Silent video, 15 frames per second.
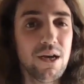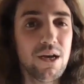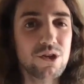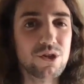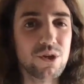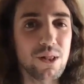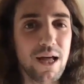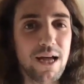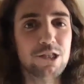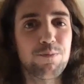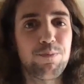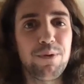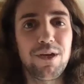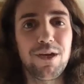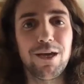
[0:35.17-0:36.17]
So let's
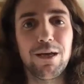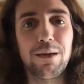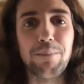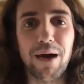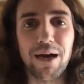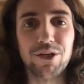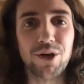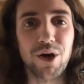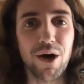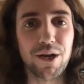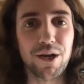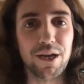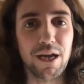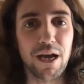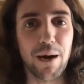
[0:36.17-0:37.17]
begin by talking